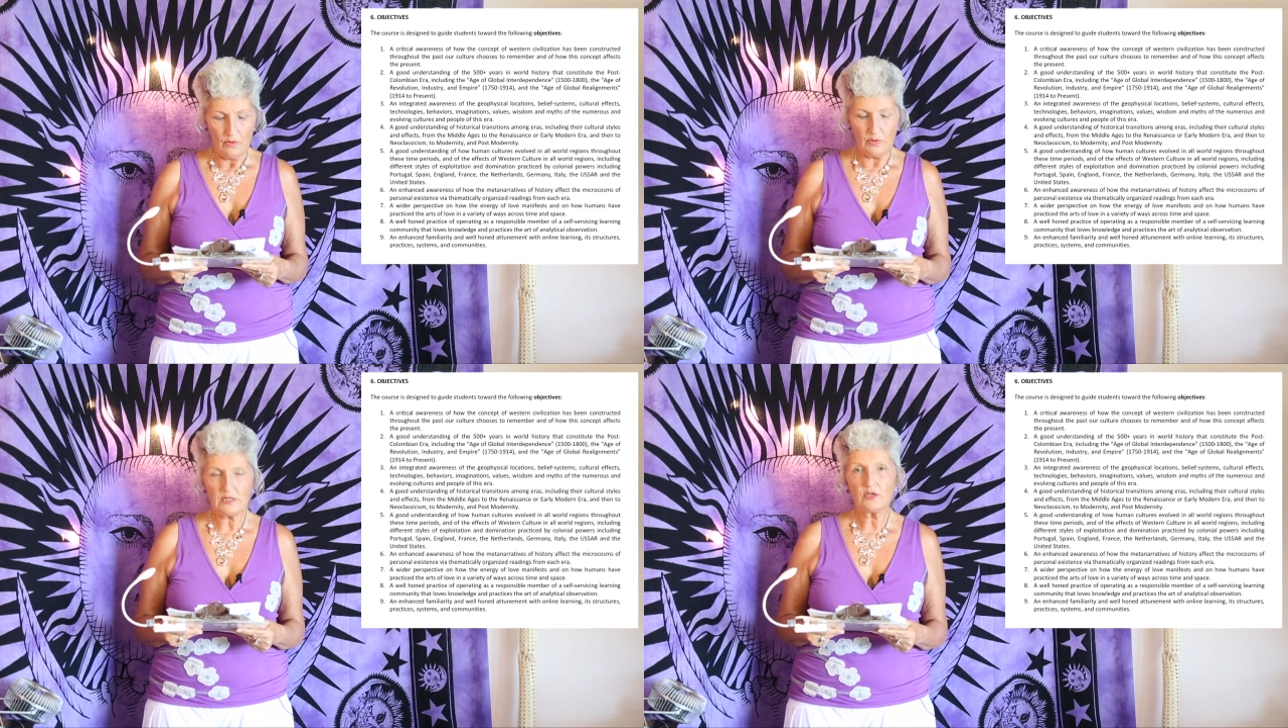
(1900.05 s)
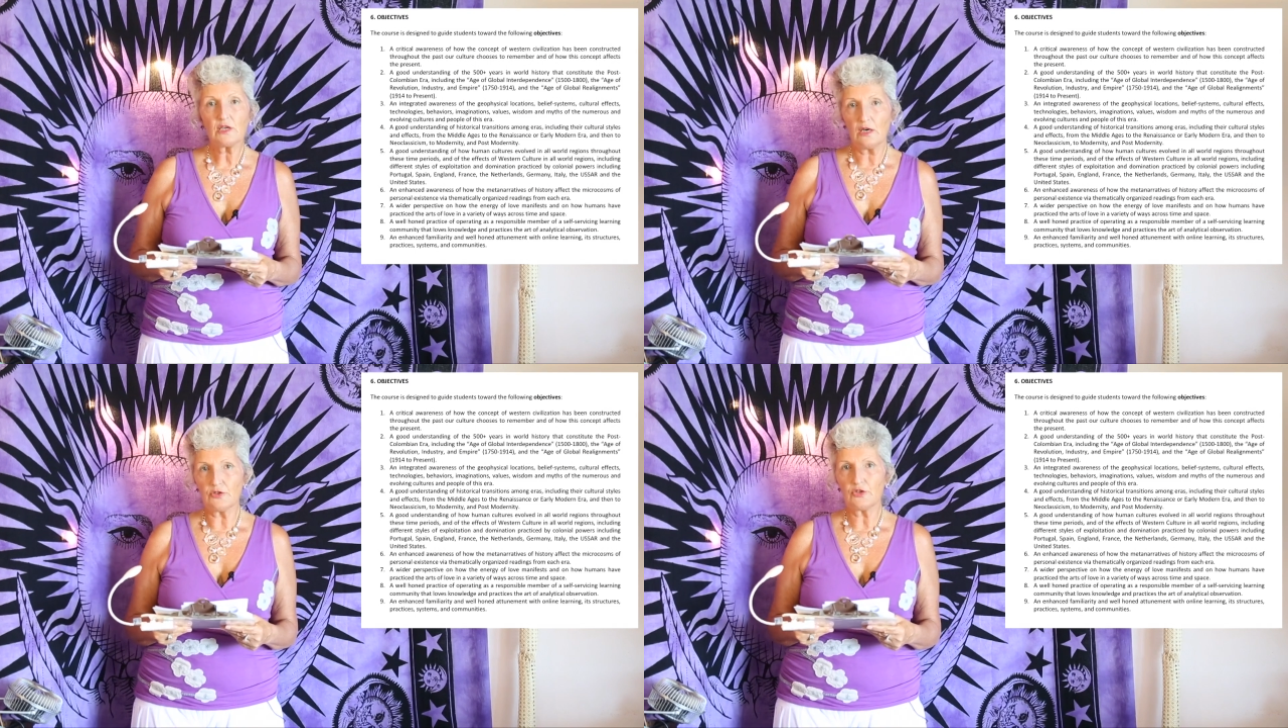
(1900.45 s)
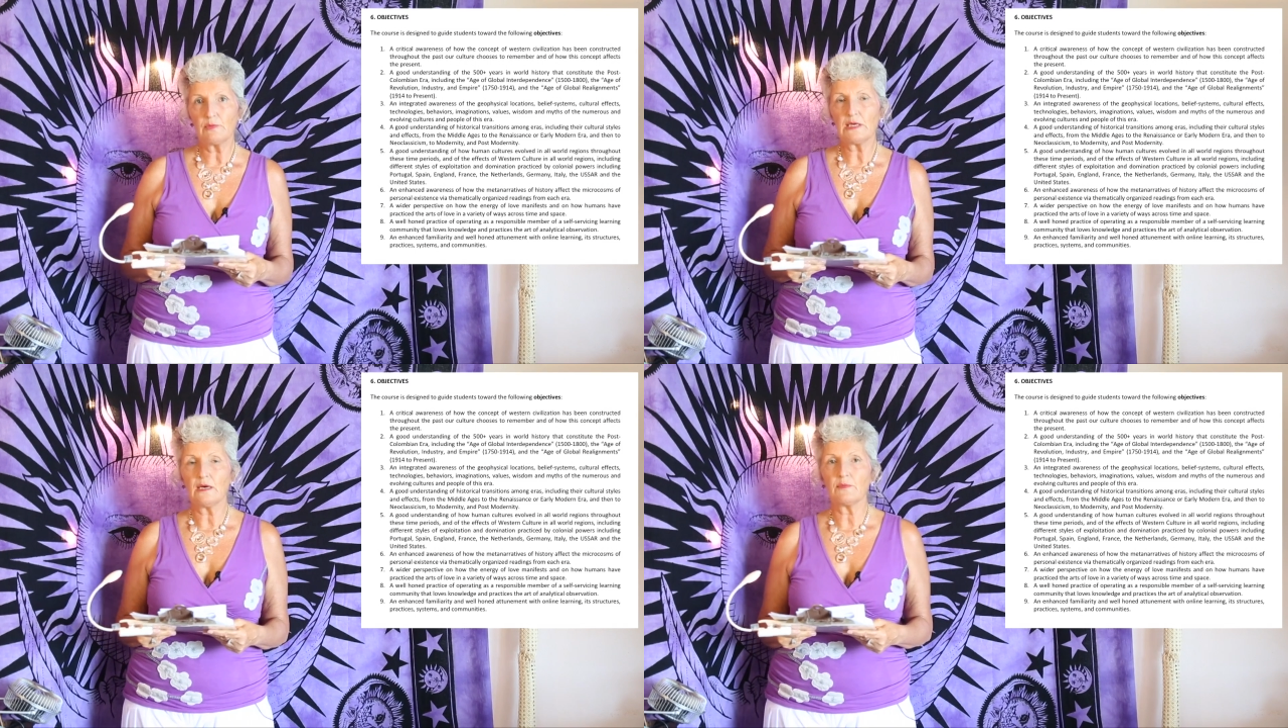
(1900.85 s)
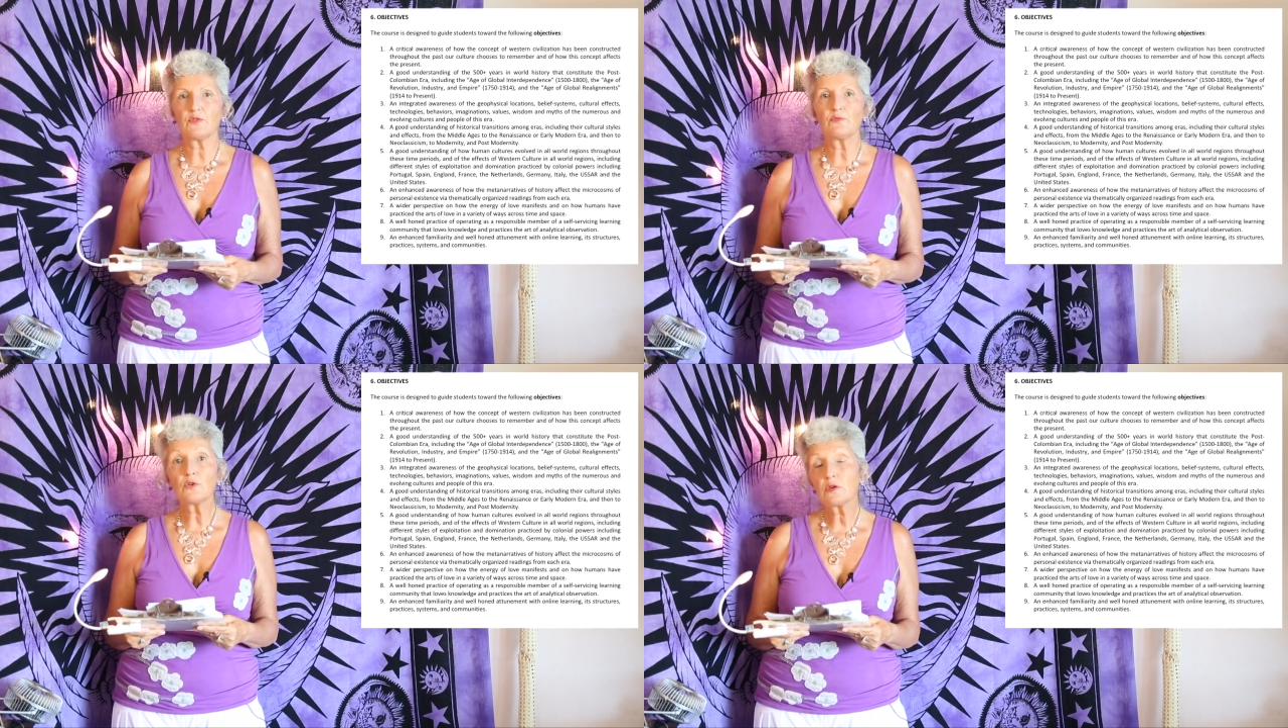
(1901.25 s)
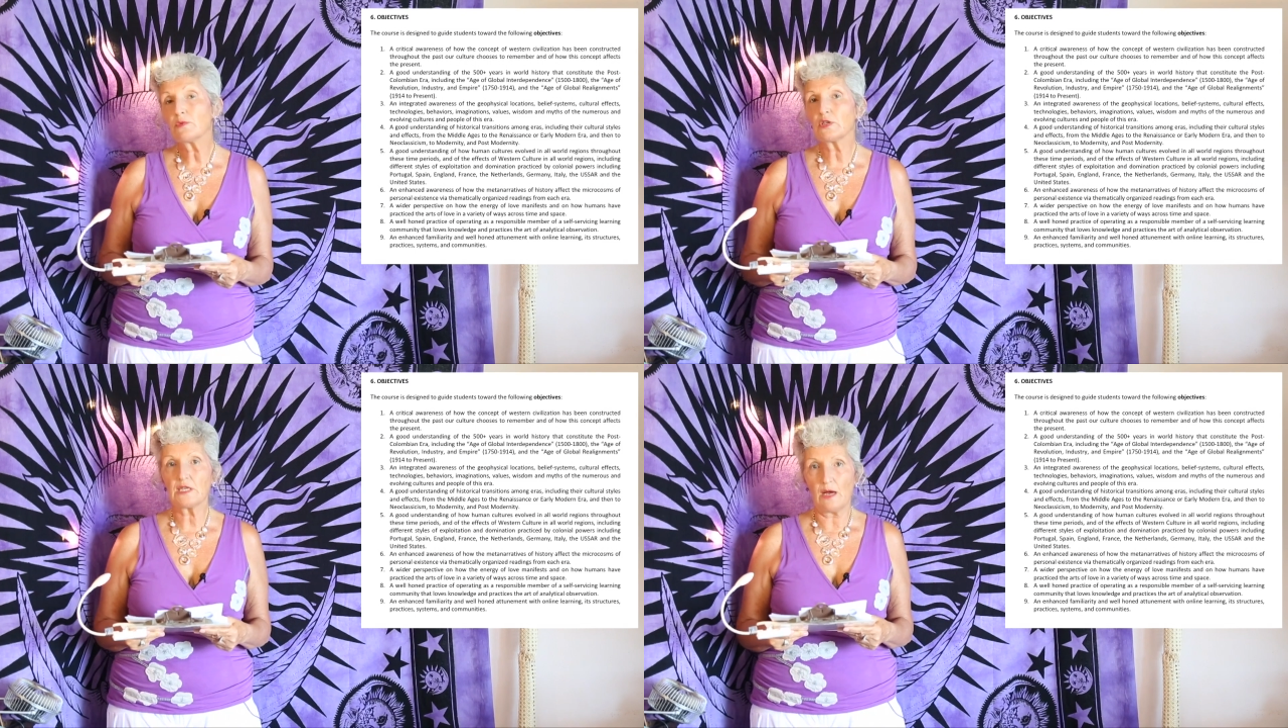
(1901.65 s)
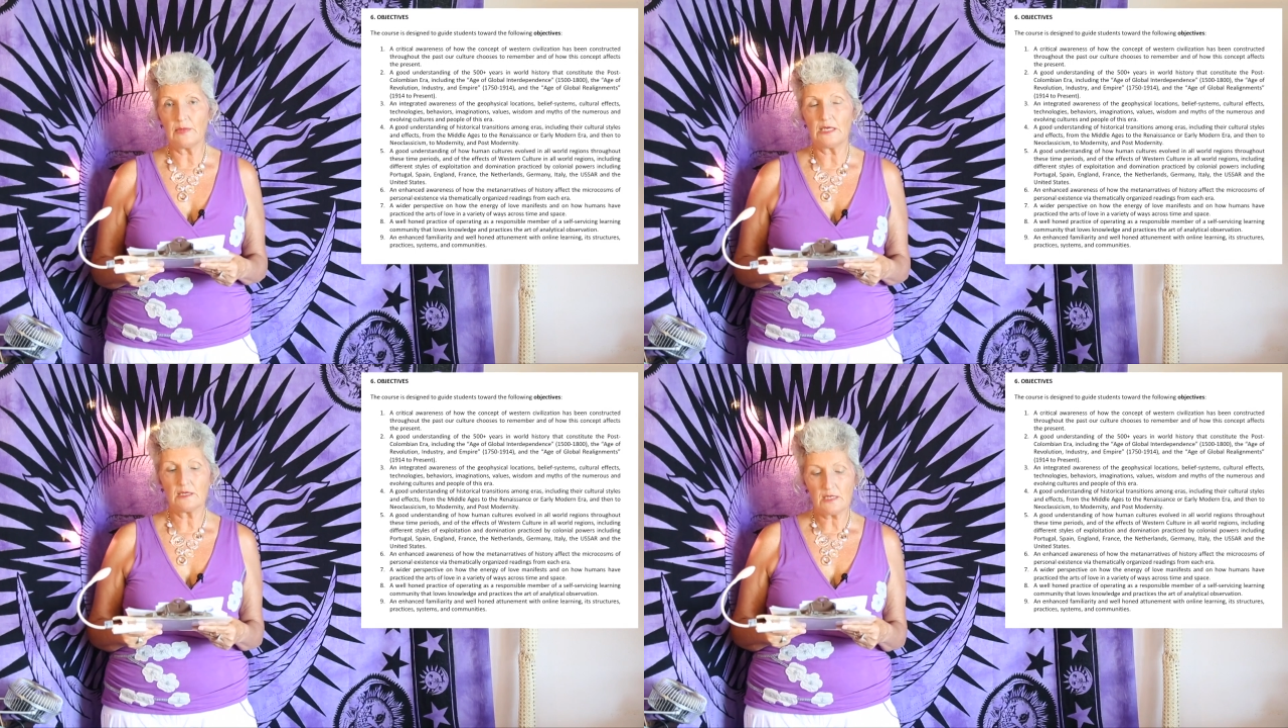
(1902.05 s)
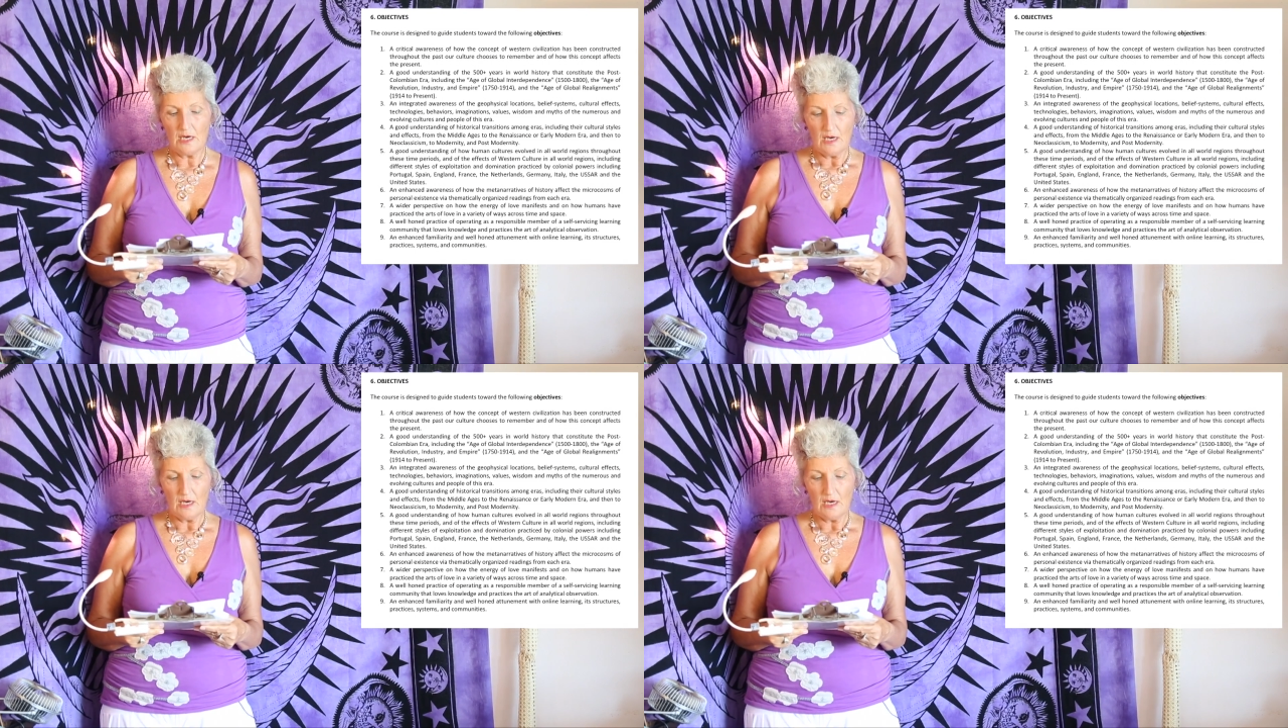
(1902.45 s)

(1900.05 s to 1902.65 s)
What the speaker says: Western culture becomes more and more dominant